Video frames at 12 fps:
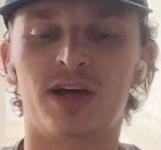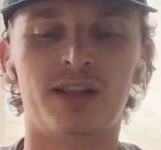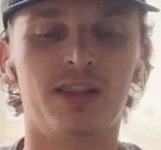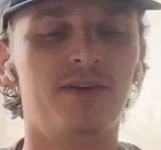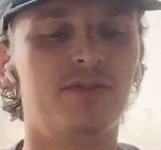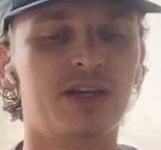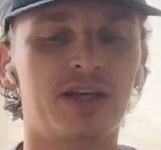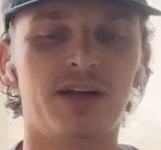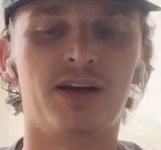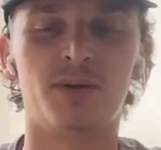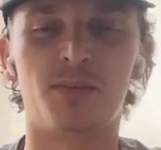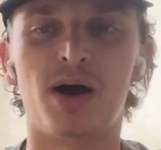I'd love to
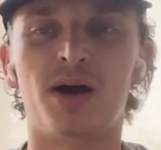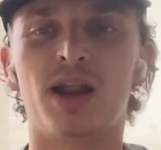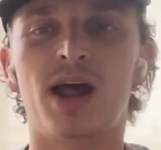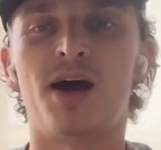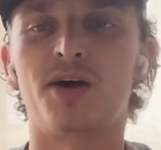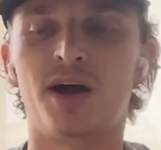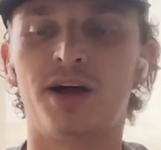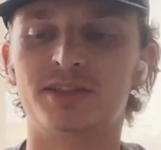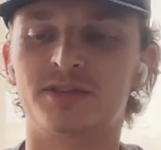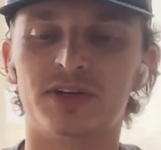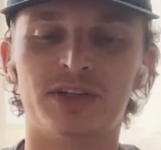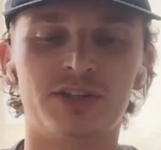hear about how
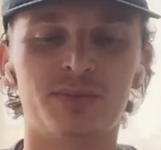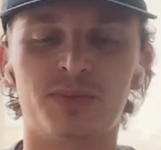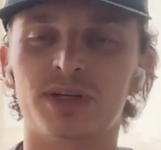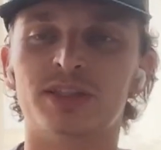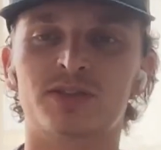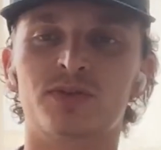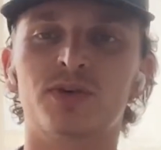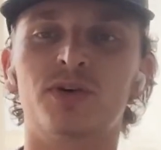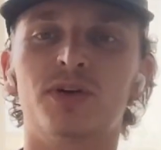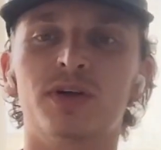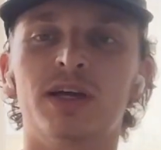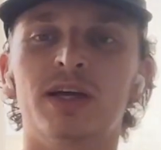conservation plays a role